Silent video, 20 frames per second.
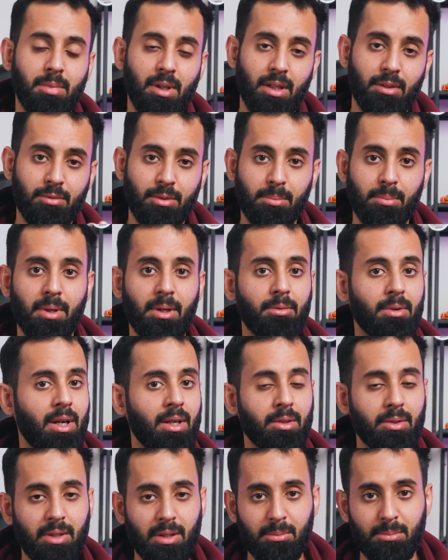but for
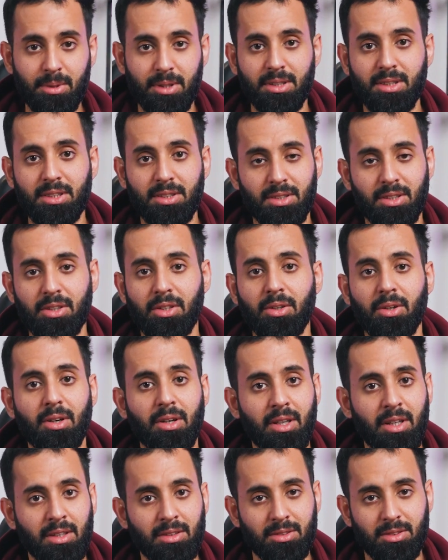P1, you can purchase the
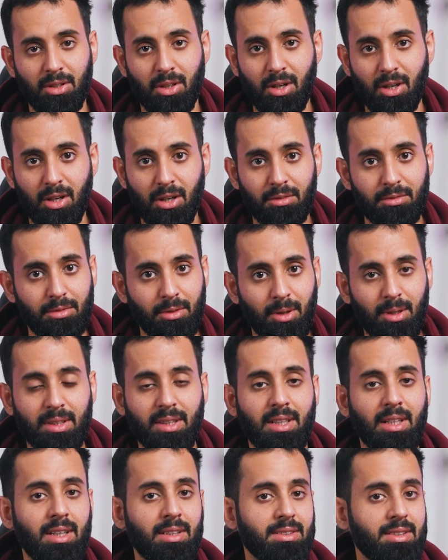recordings of all the
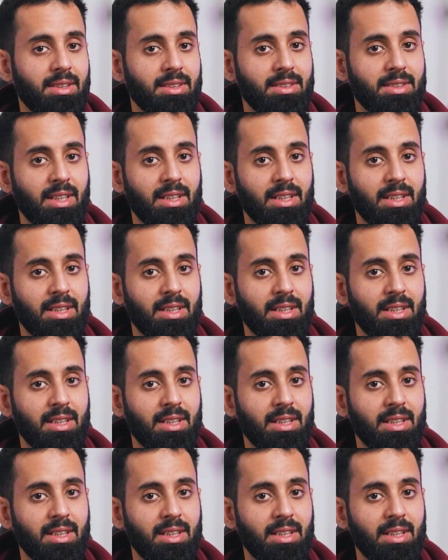classes